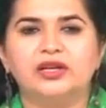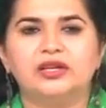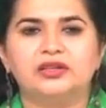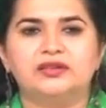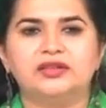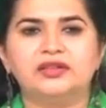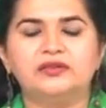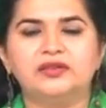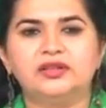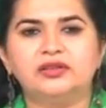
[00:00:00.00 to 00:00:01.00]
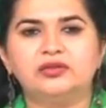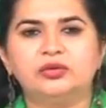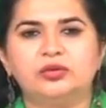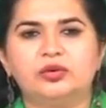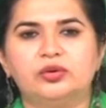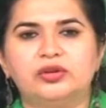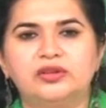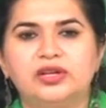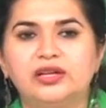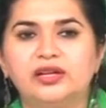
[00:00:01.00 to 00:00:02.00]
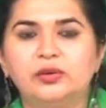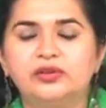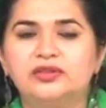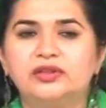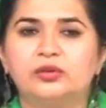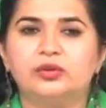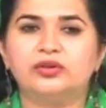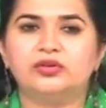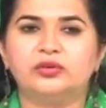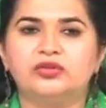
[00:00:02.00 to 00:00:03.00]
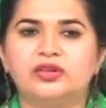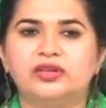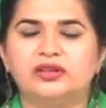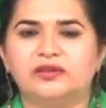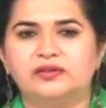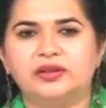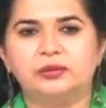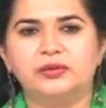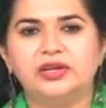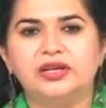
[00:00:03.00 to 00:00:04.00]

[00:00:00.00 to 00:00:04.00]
it is significant to note the linguistic code switching in the film,